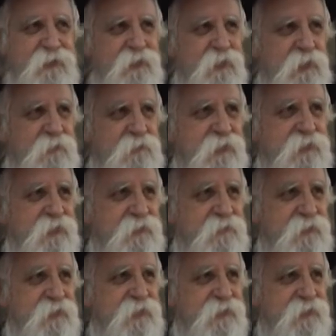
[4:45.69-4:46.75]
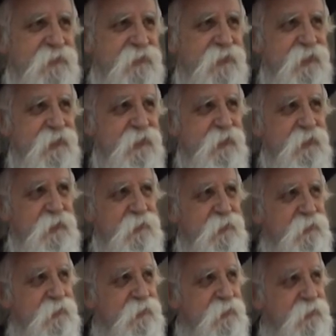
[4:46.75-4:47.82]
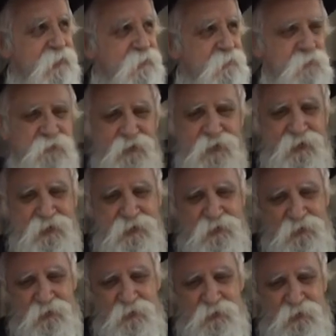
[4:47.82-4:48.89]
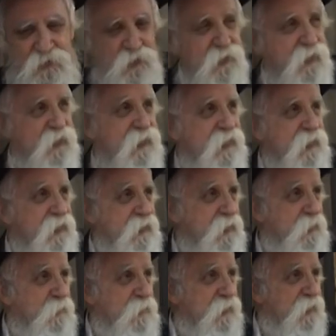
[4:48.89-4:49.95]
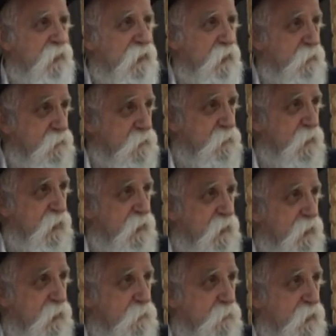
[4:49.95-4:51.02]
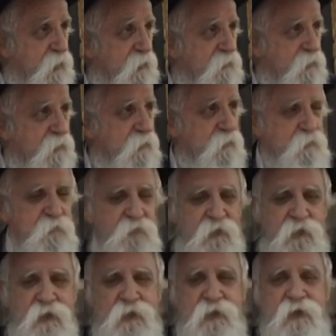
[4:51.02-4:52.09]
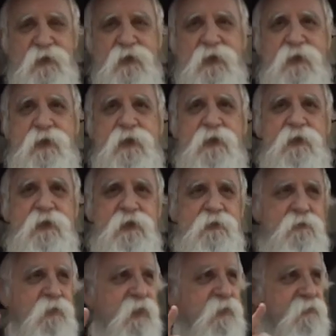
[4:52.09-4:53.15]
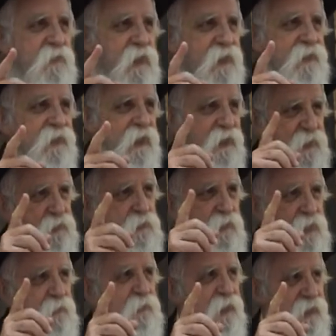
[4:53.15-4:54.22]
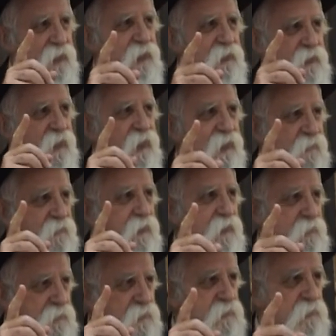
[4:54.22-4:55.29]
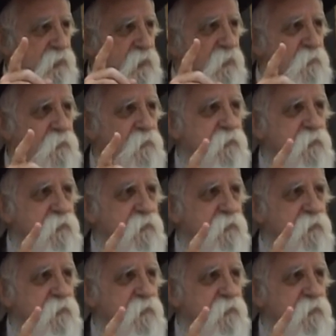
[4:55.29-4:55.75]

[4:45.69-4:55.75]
Arizal from this whole journey into the Kabbalah he was making in private. And the Radvaz had a dream. Okay, he had a famous dream,